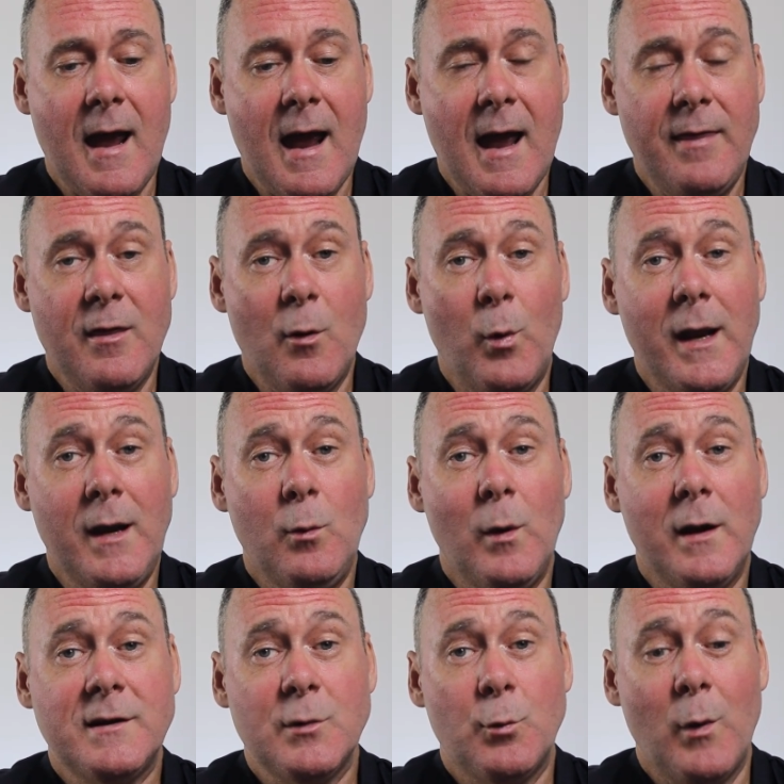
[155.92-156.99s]
And the win
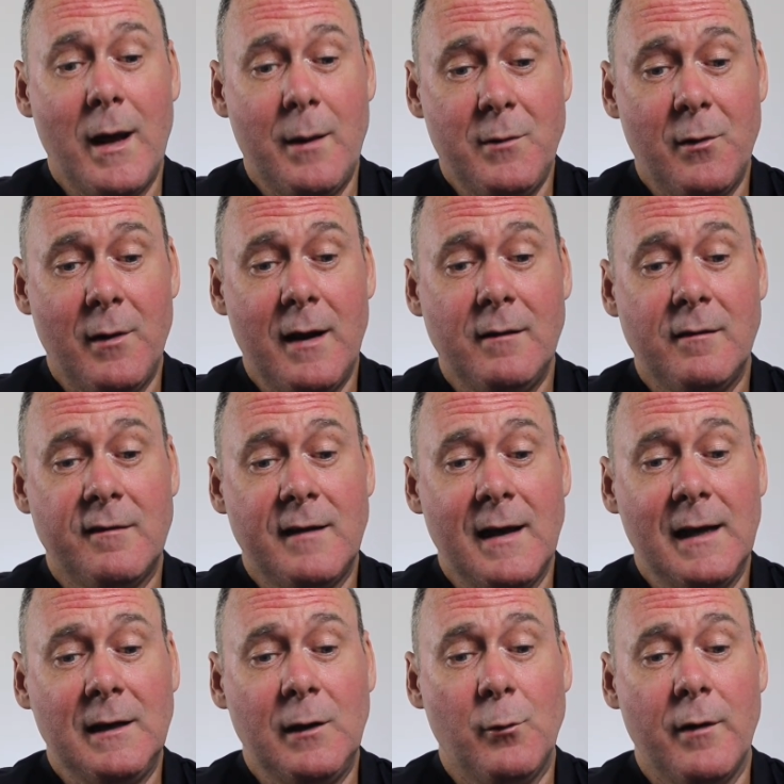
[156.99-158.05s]
went to Whamuran
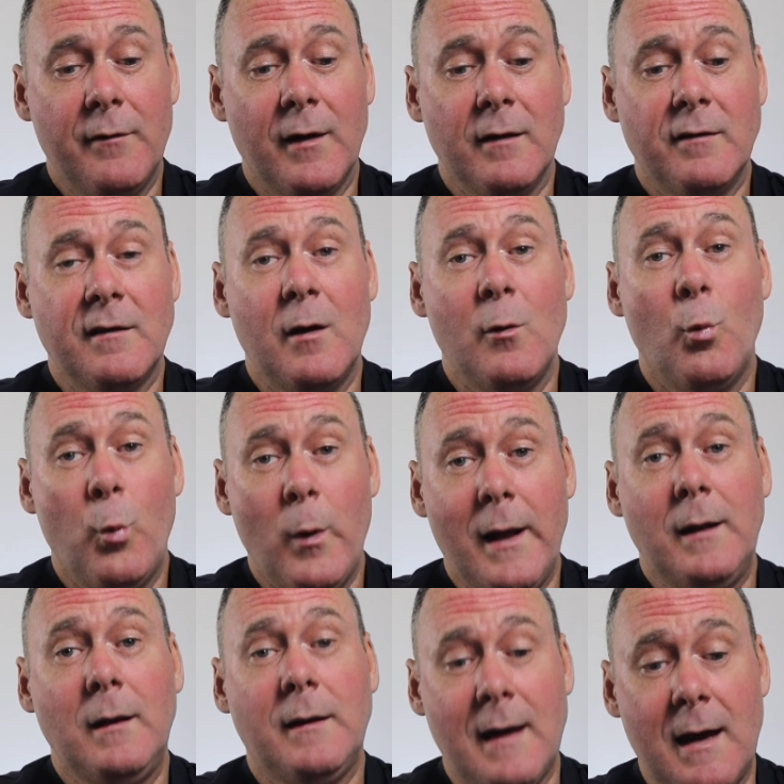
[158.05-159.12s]
Stanley River. So
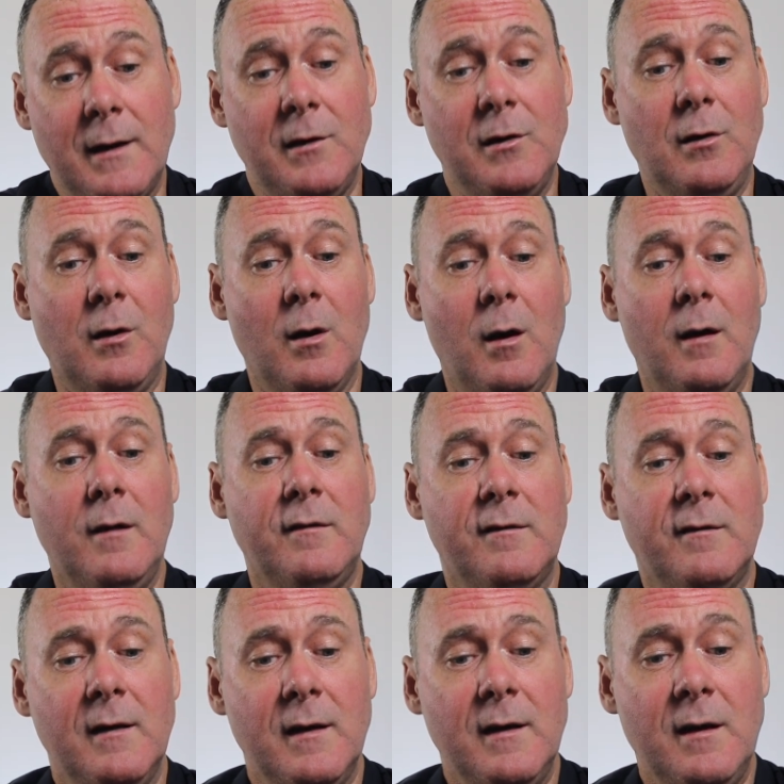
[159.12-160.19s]
well done, you guys.